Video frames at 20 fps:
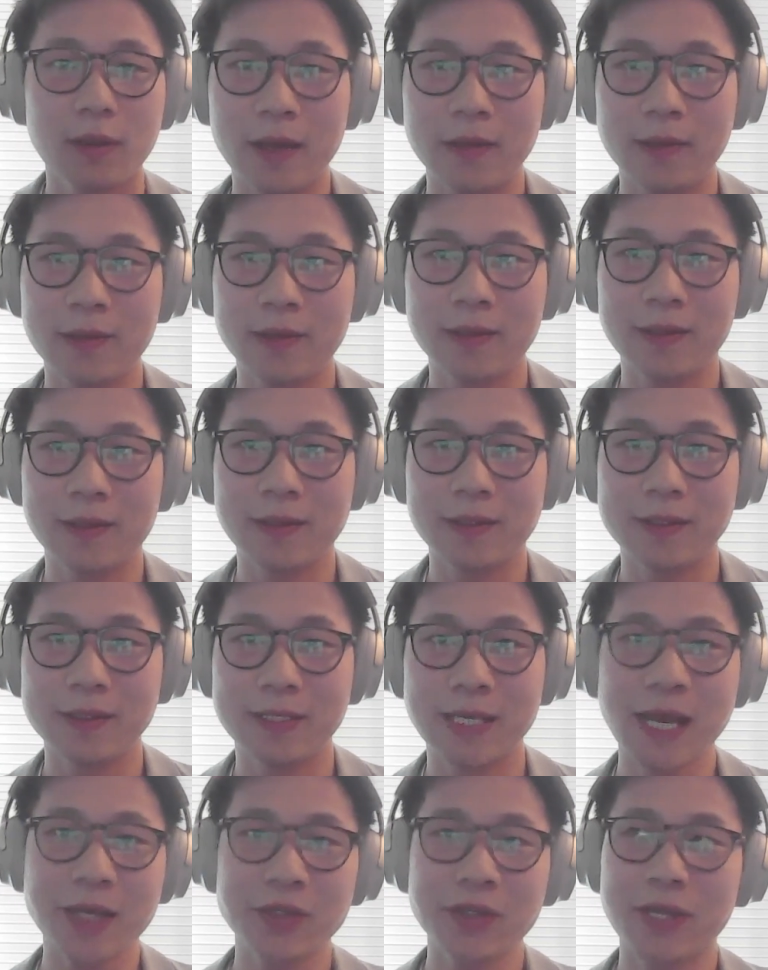And
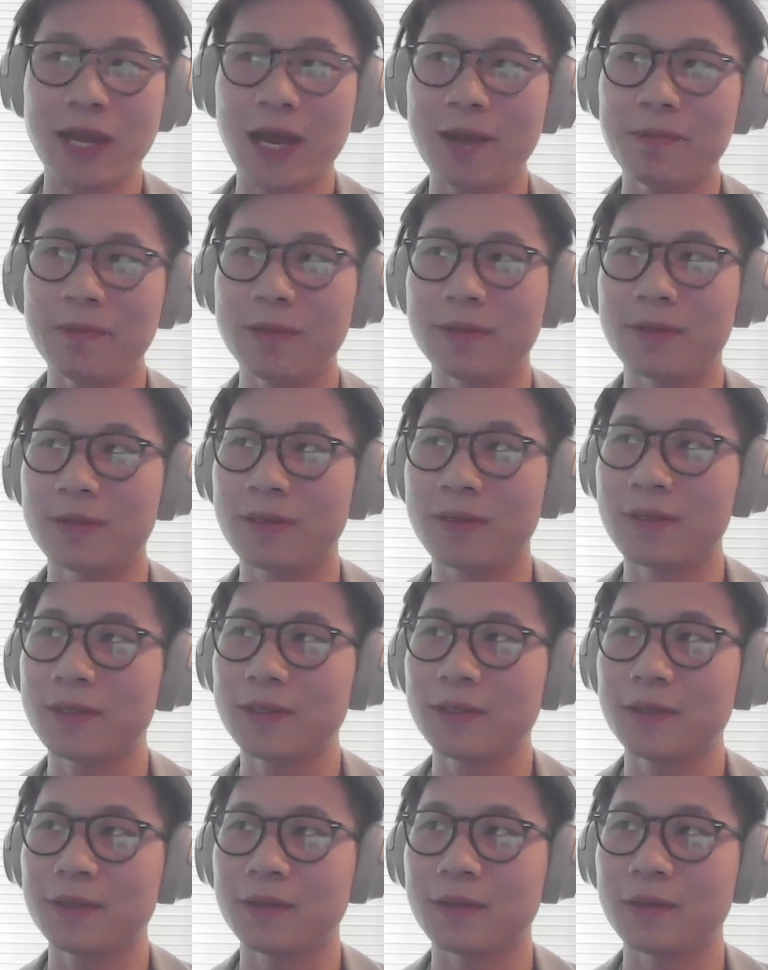that's actually
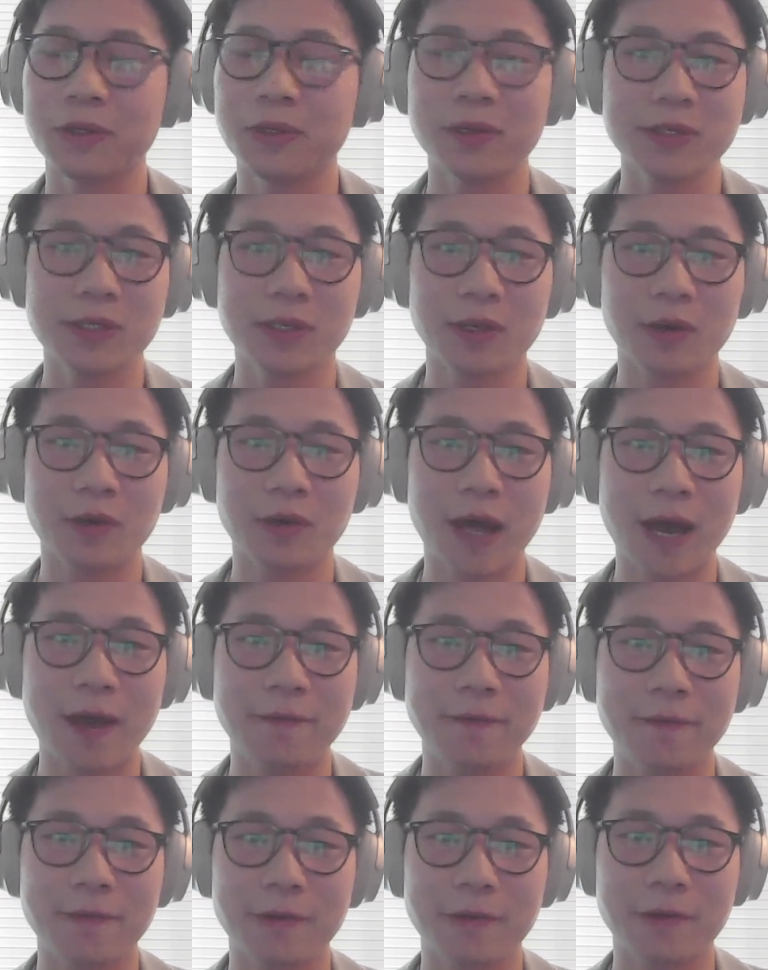happened 2 years ago
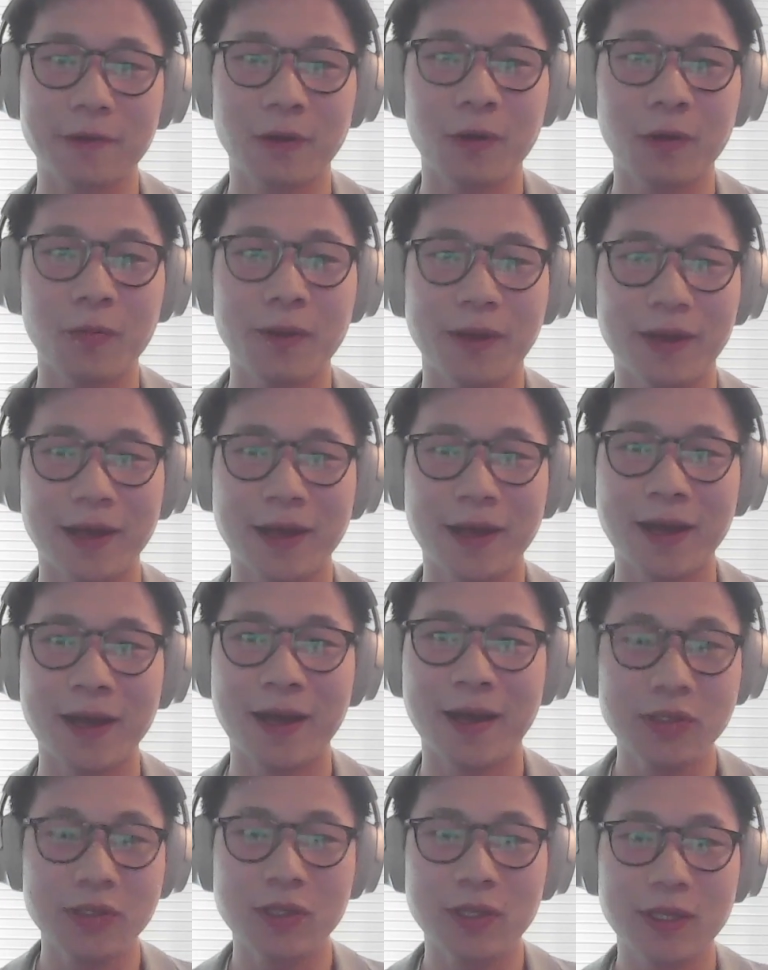after opening.
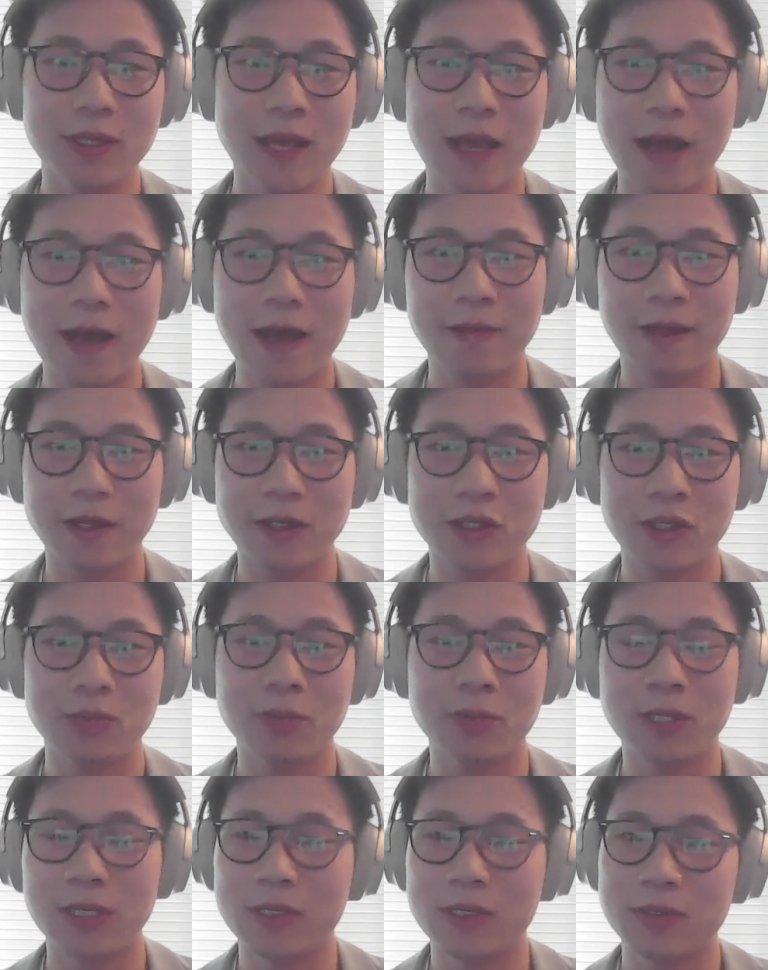Initially, they have like
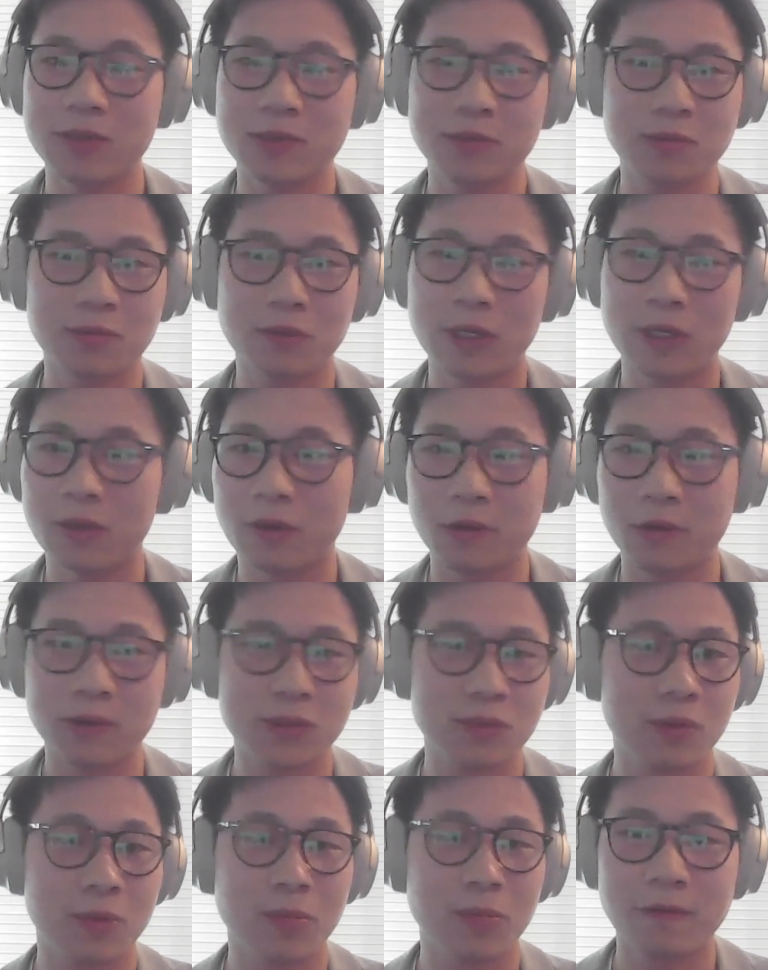GPT 3
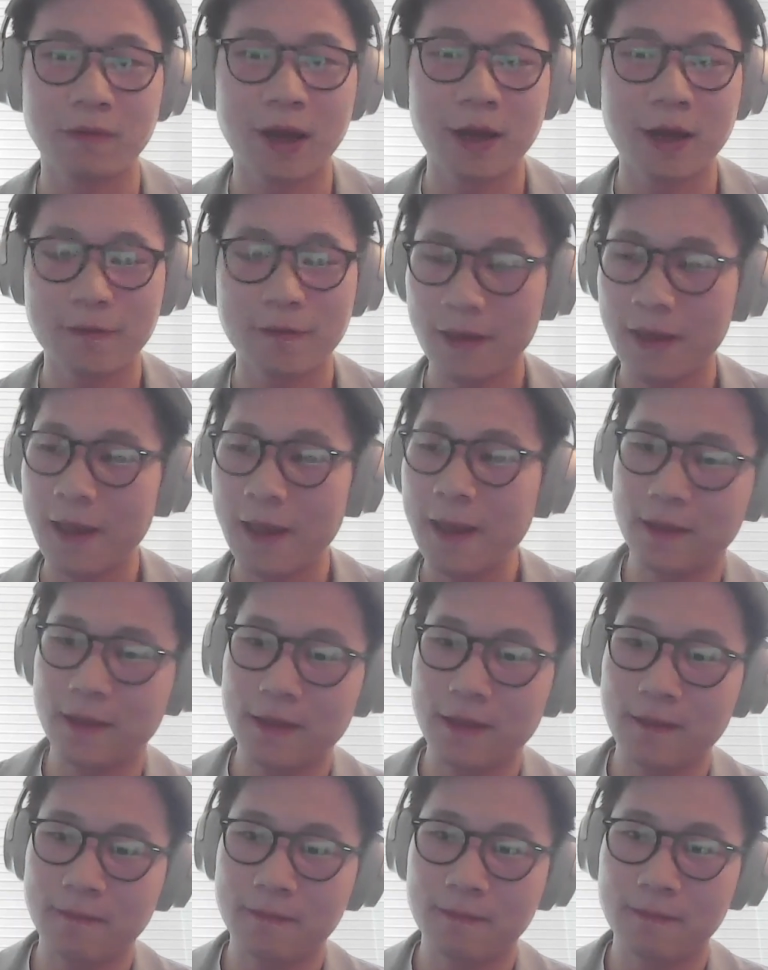or 25,
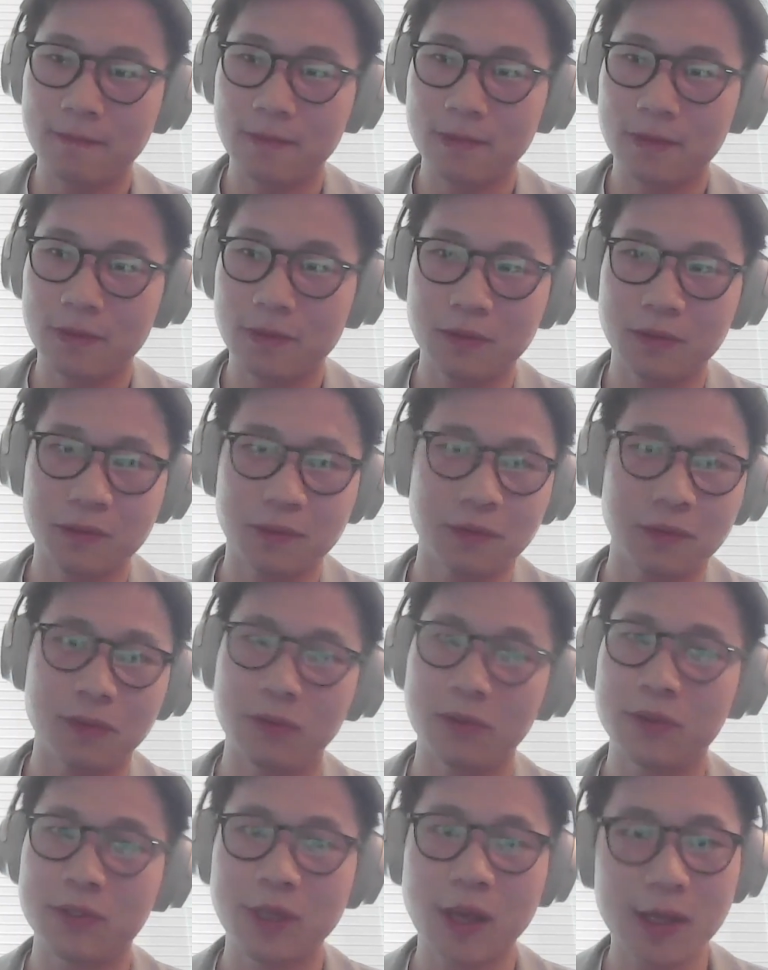and then
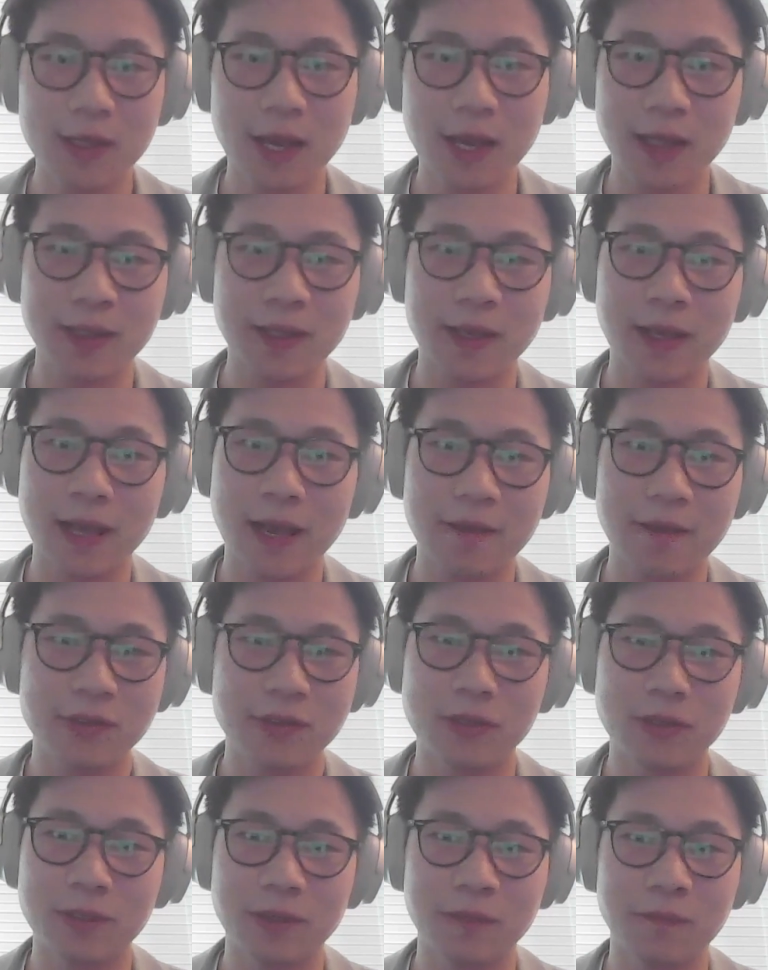you saw that they
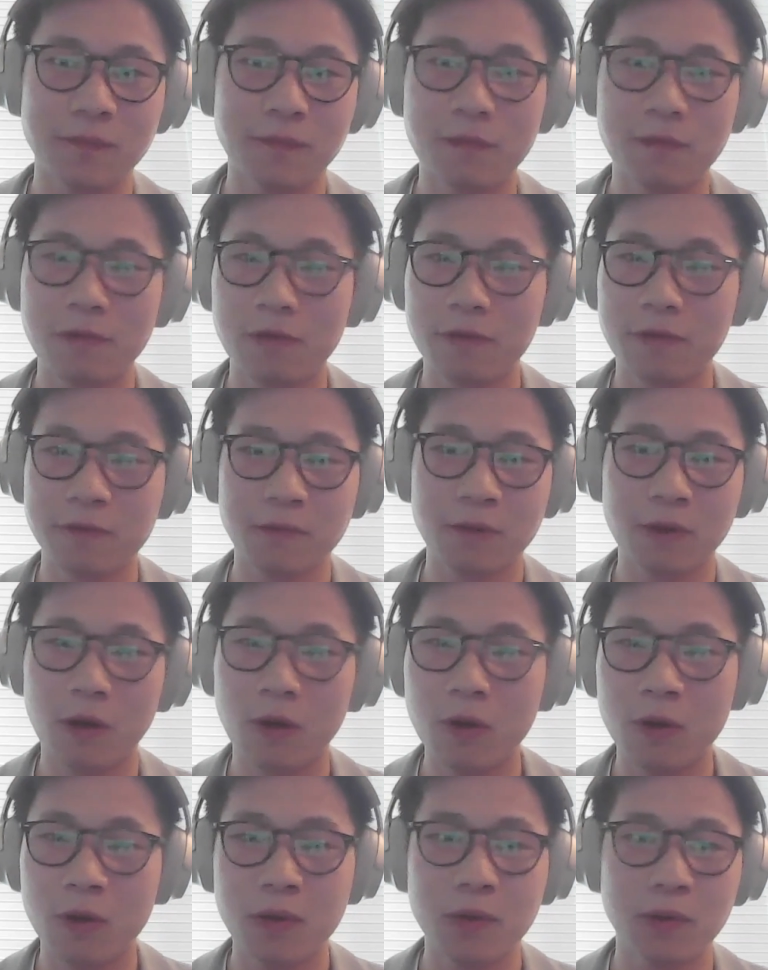have GPT 4,
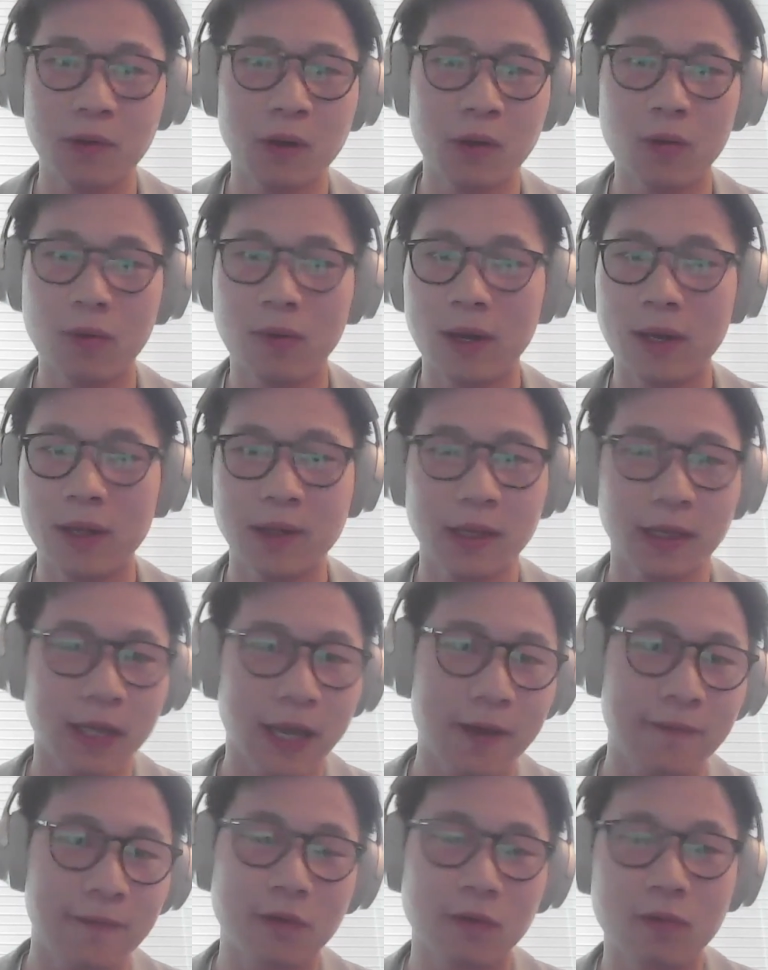4.0, 01
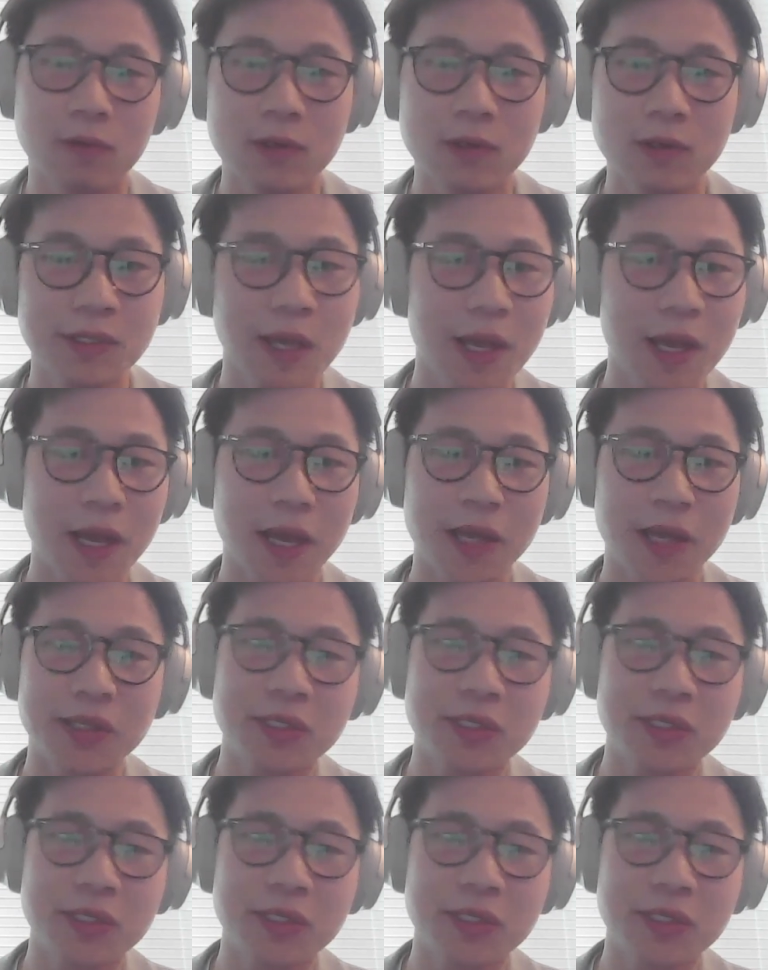like afterwards.